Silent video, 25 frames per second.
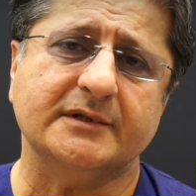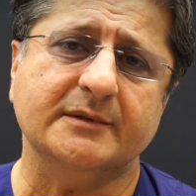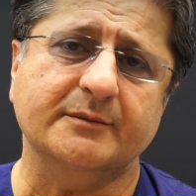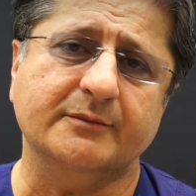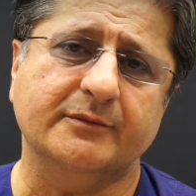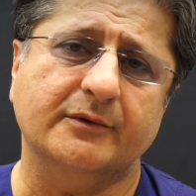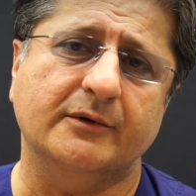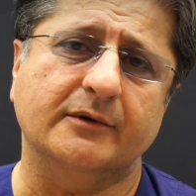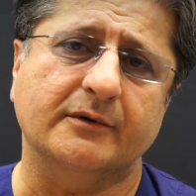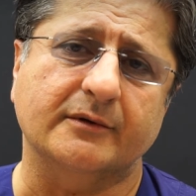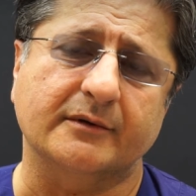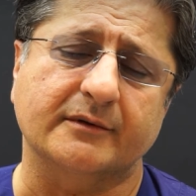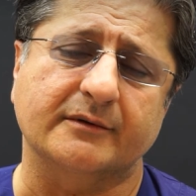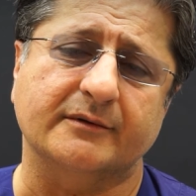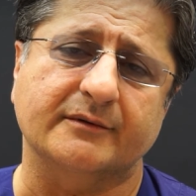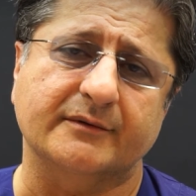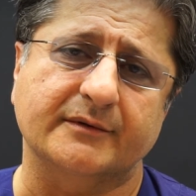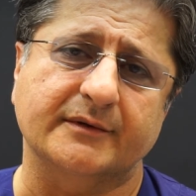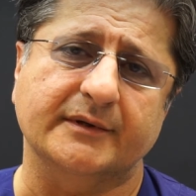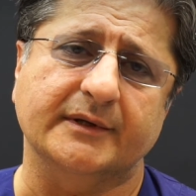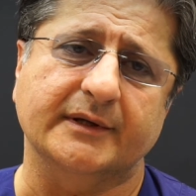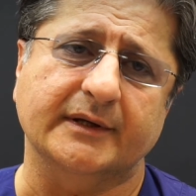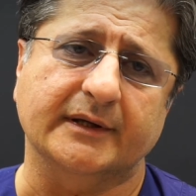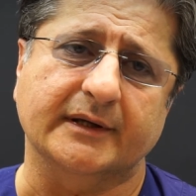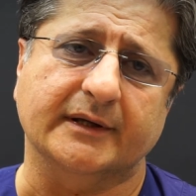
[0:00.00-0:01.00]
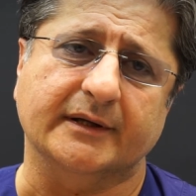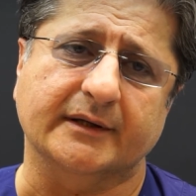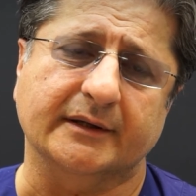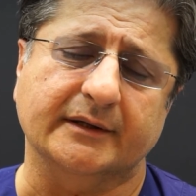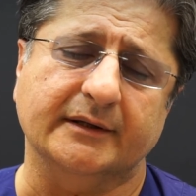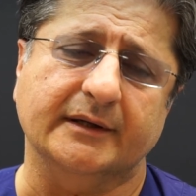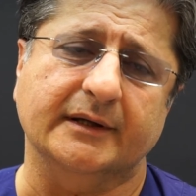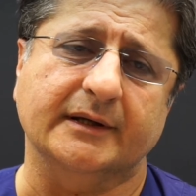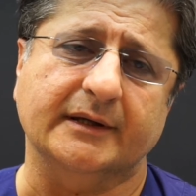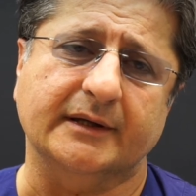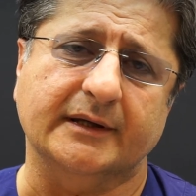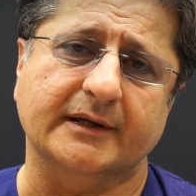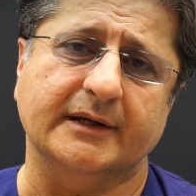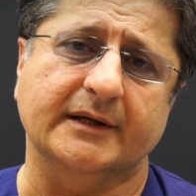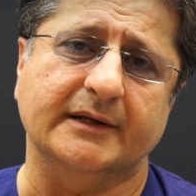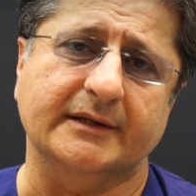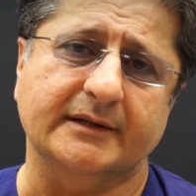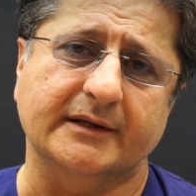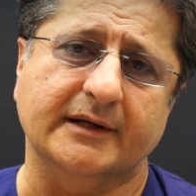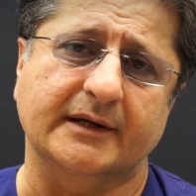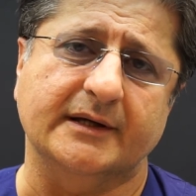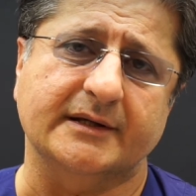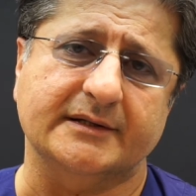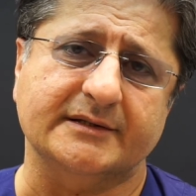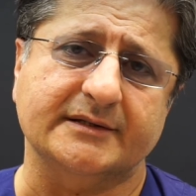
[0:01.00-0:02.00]
important thing, again,
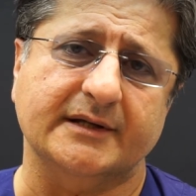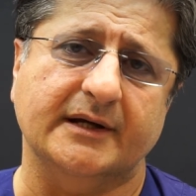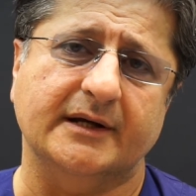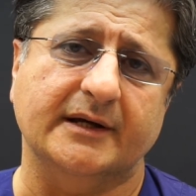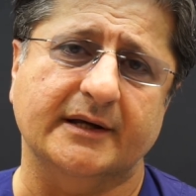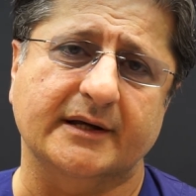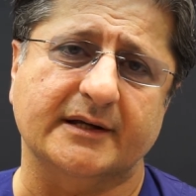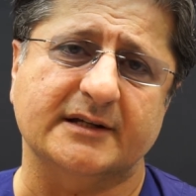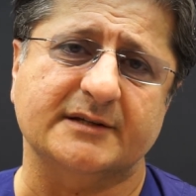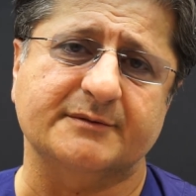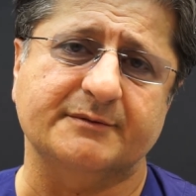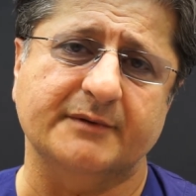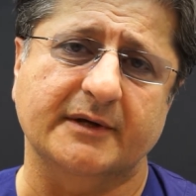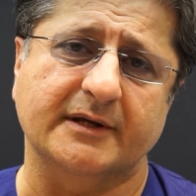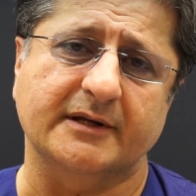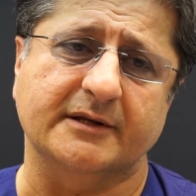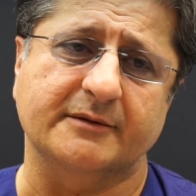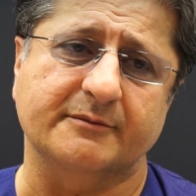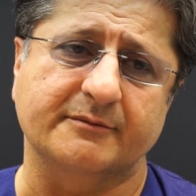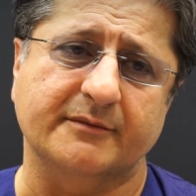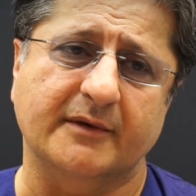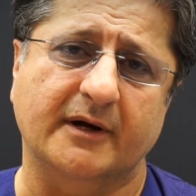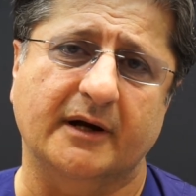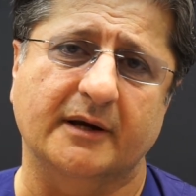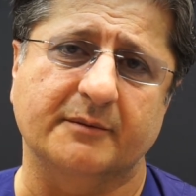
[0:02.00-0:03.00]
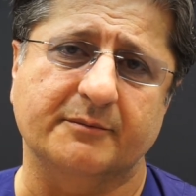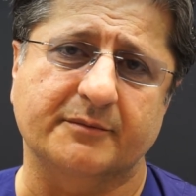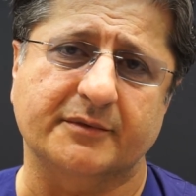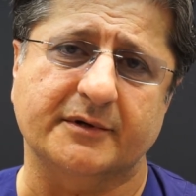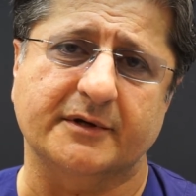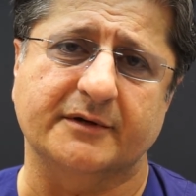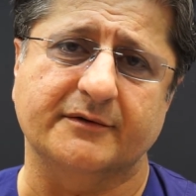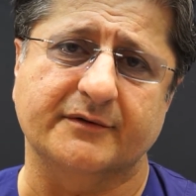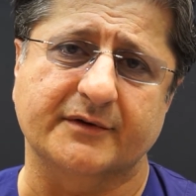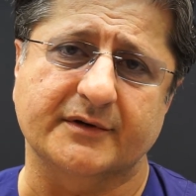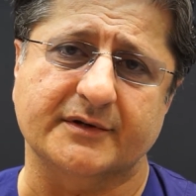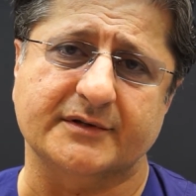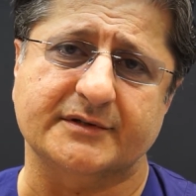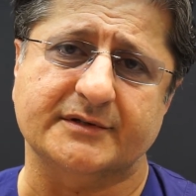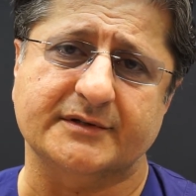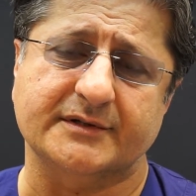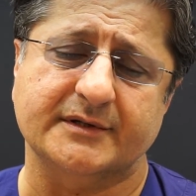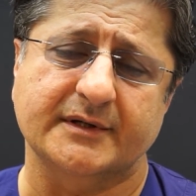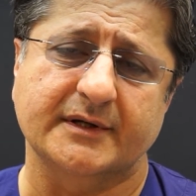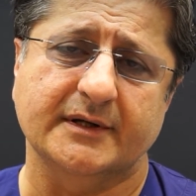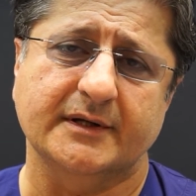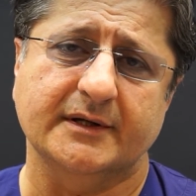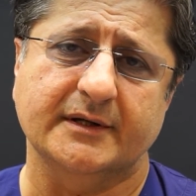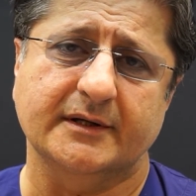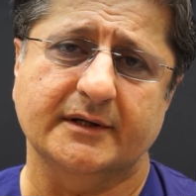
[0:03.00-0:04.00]
as I explained in my previous
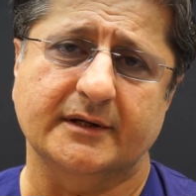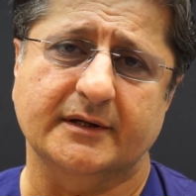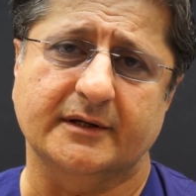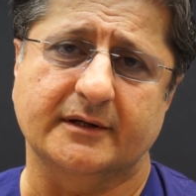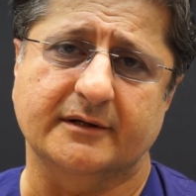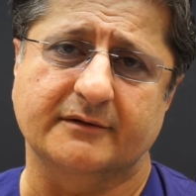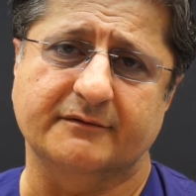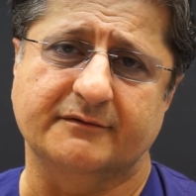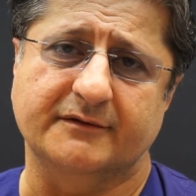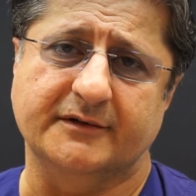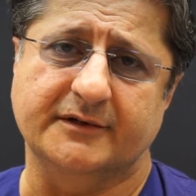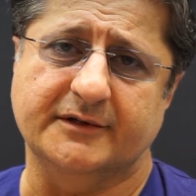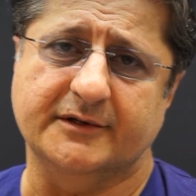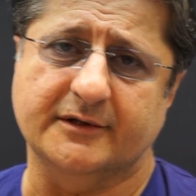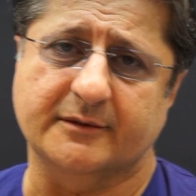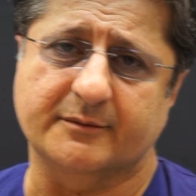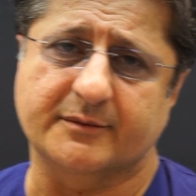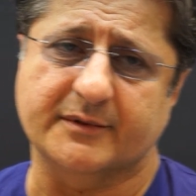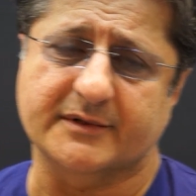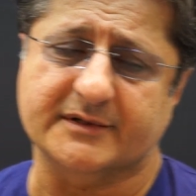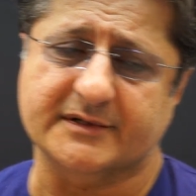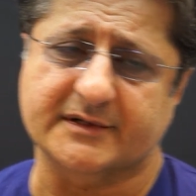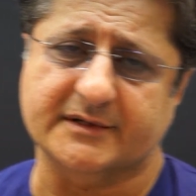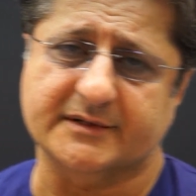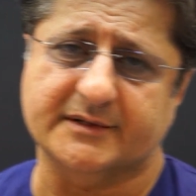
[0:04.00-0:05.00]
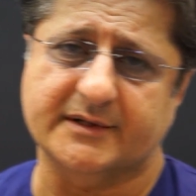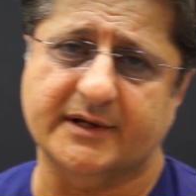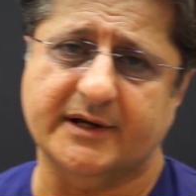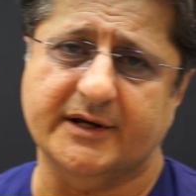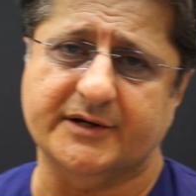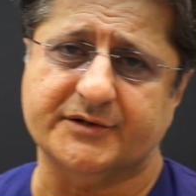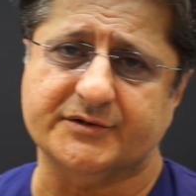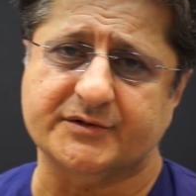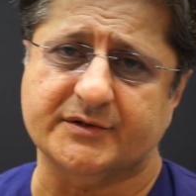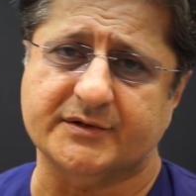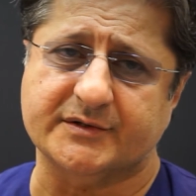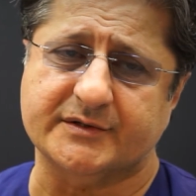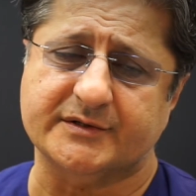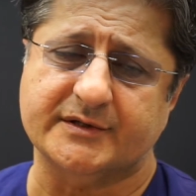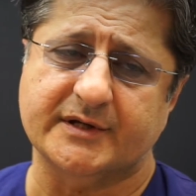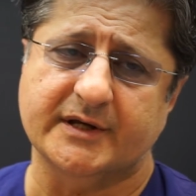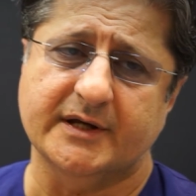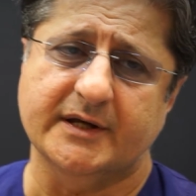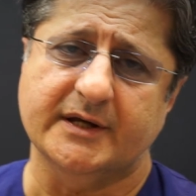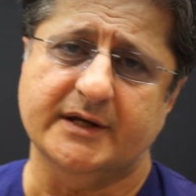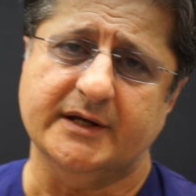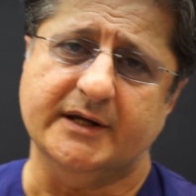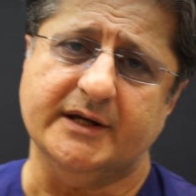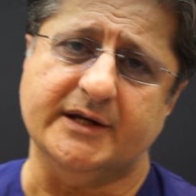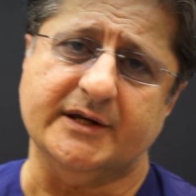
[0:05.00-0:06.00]
video presentations,
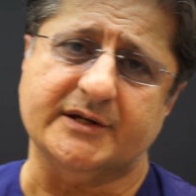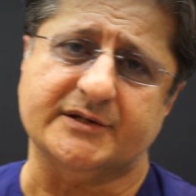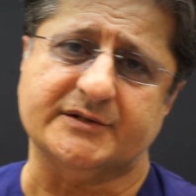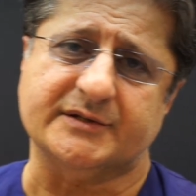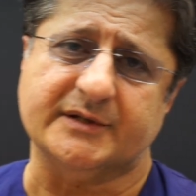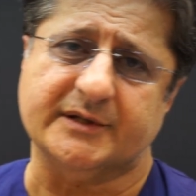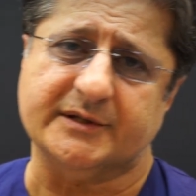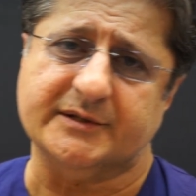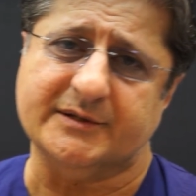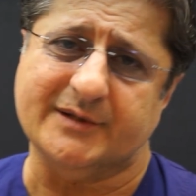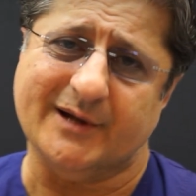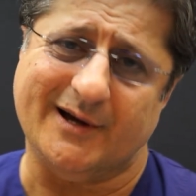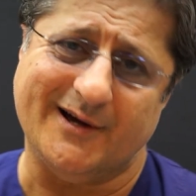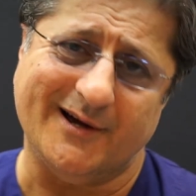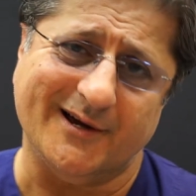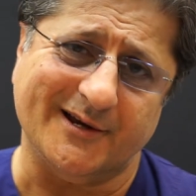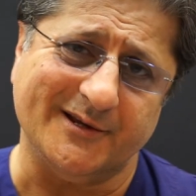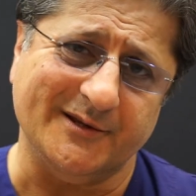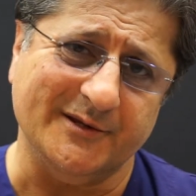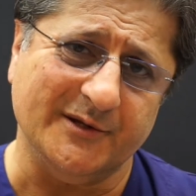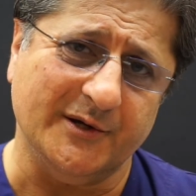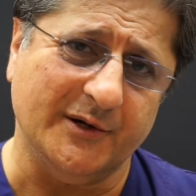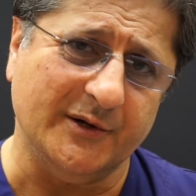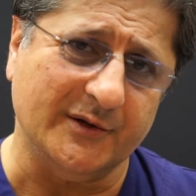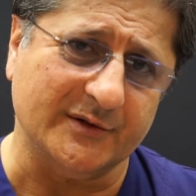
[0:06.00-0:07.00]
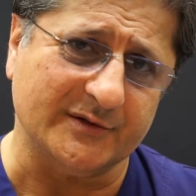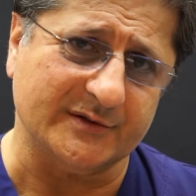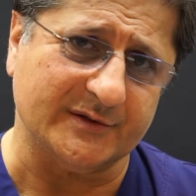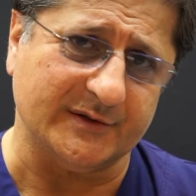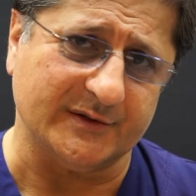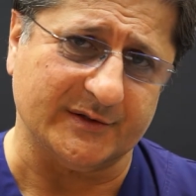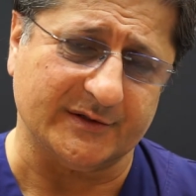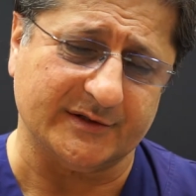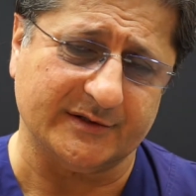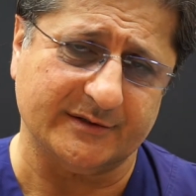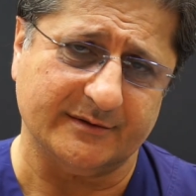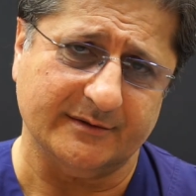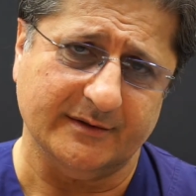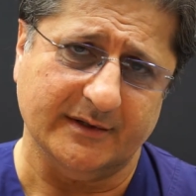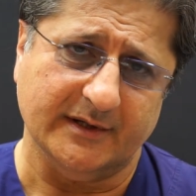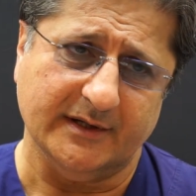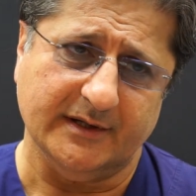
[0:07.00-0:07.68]
is the diagnosis,